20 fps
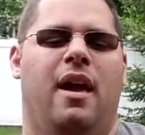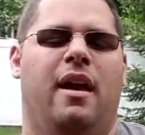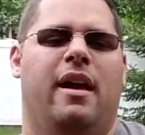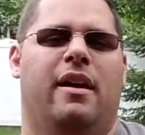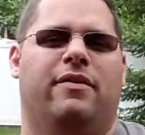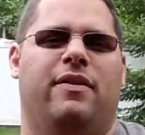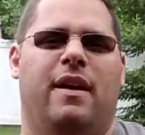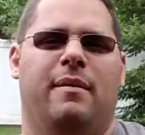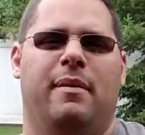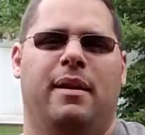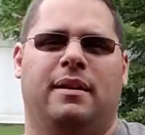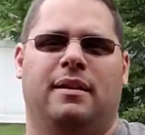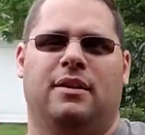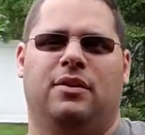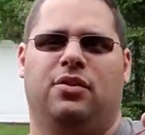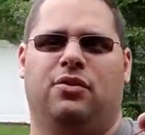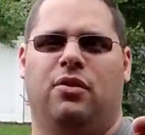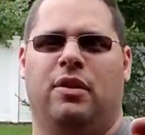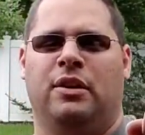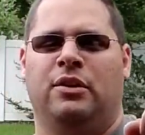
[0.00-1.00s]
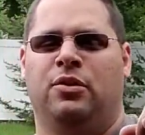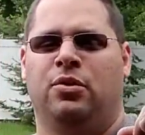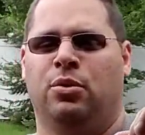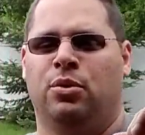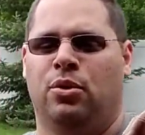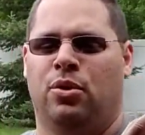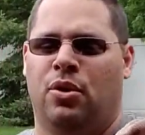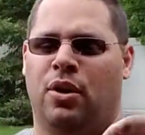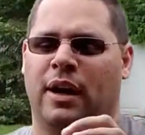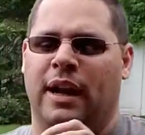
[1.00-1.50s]
If I make this string too
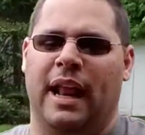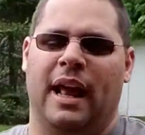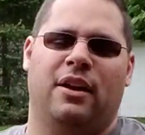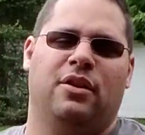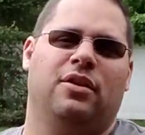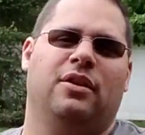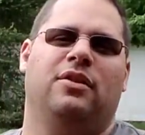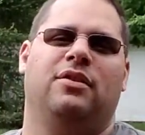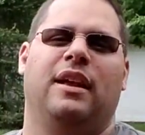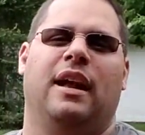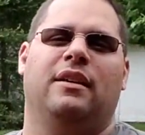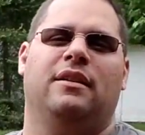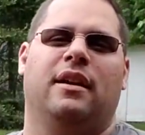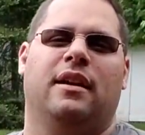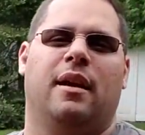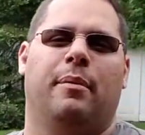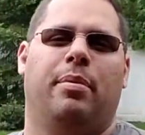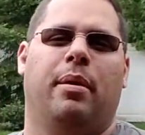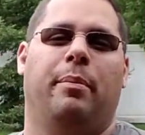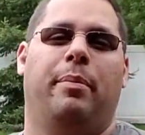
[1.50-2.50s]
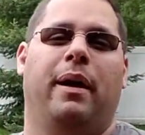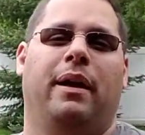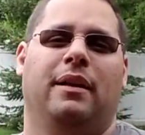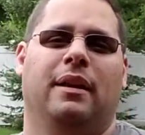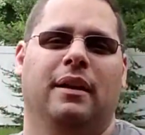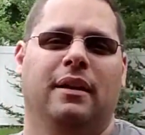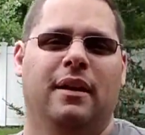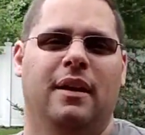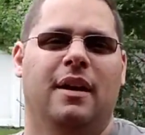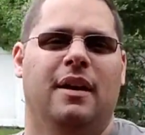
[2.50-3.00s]
long, it actually sounds like a
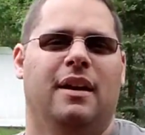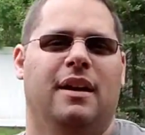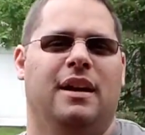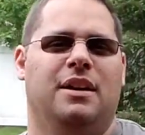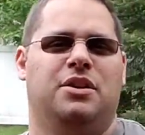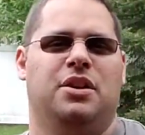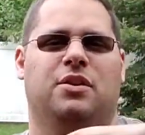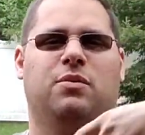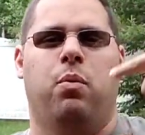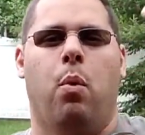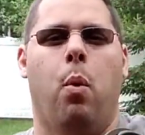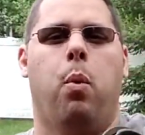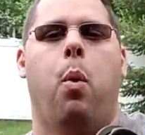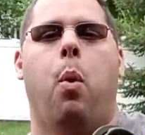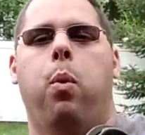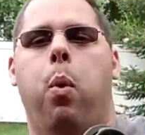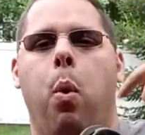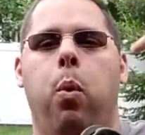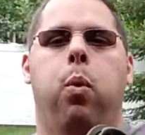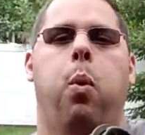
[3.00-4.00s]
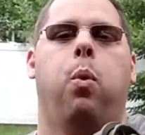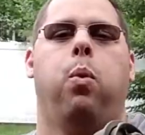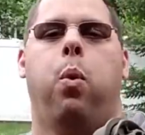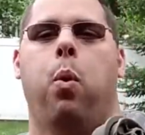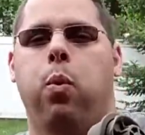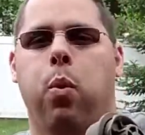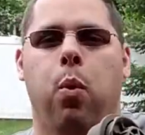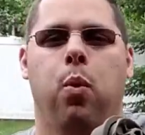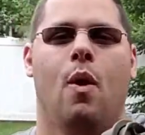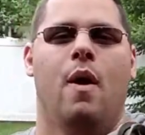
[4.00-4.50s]
propeller. It just,
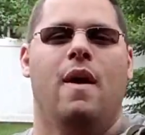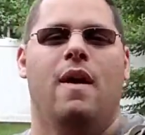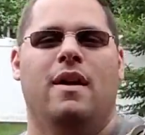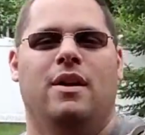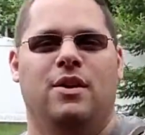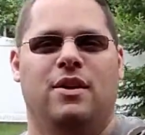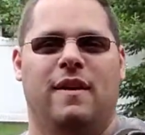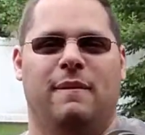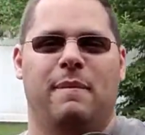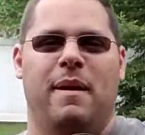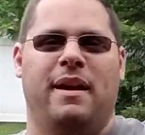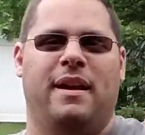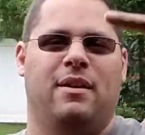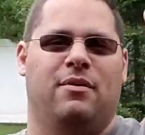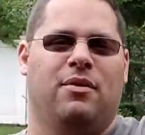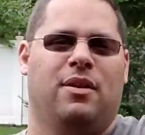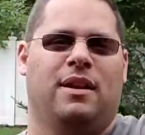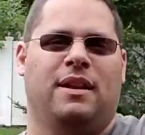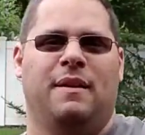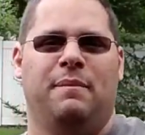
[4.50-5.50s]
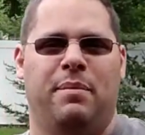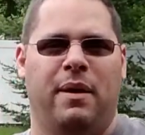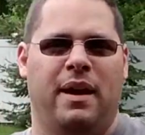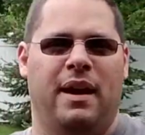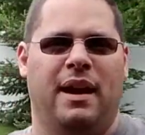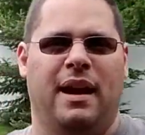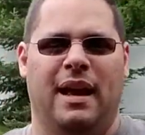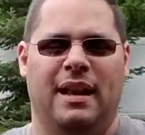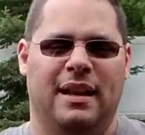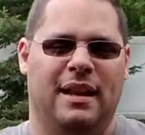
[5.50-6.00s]
you can make it really
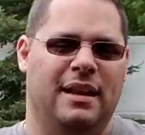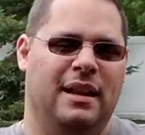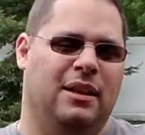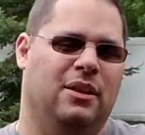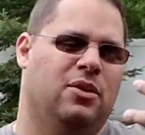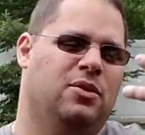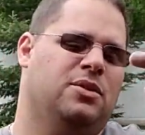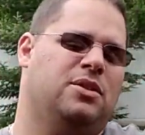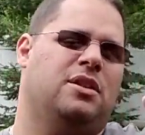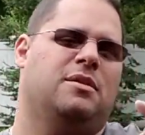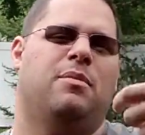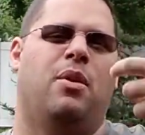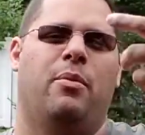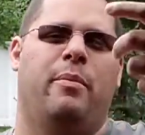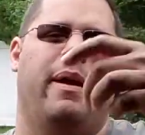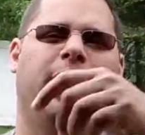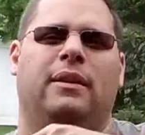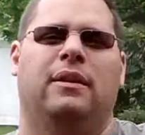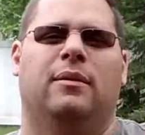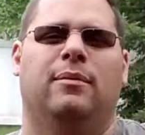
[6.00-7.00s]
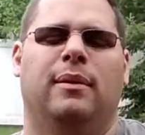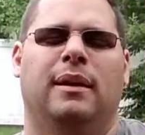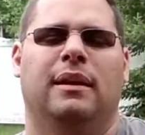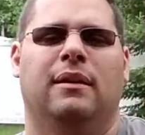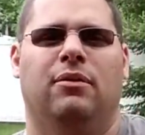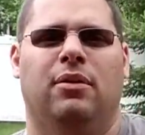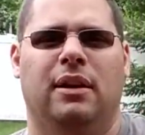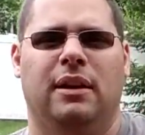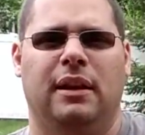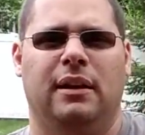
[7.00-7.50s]
big, and then it loses momentum, and
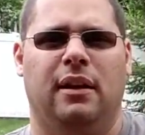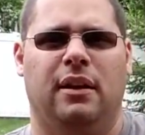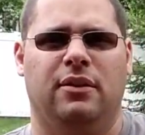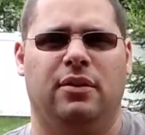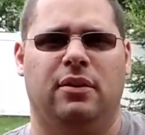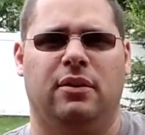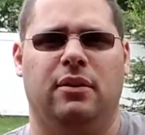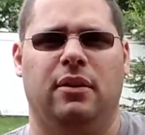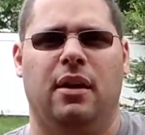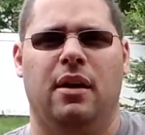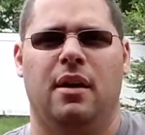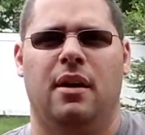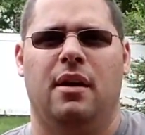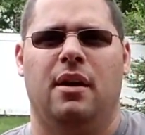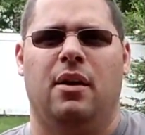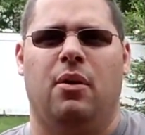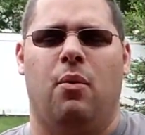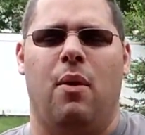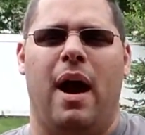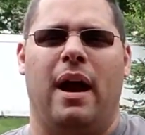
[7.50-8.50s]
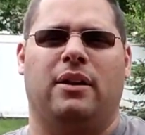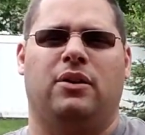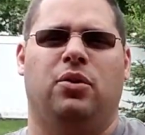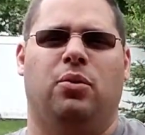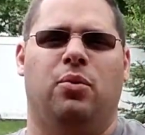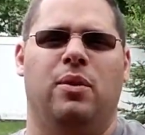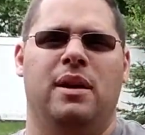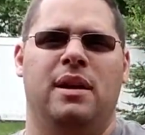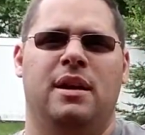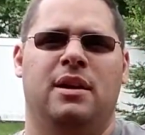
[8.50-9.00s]
it really doesn't whack the
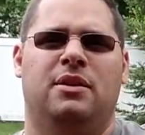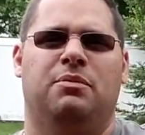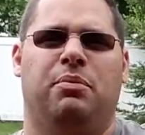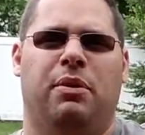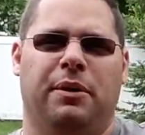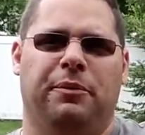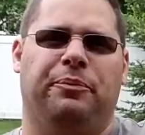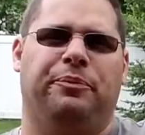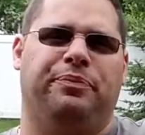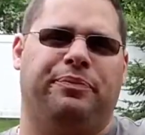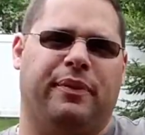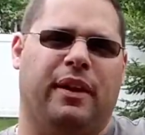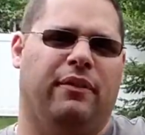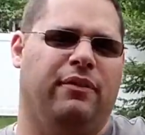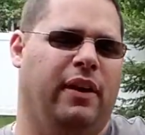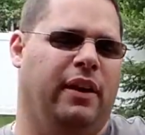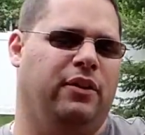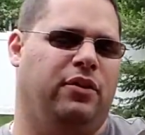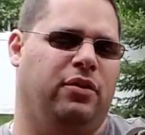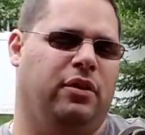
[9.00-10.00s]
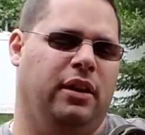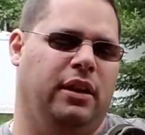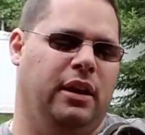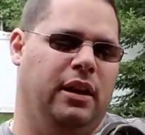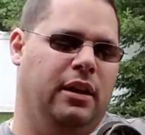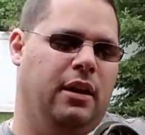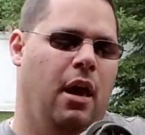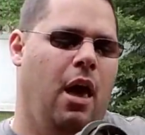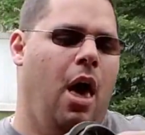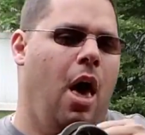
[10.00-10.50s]
weeds, but eventually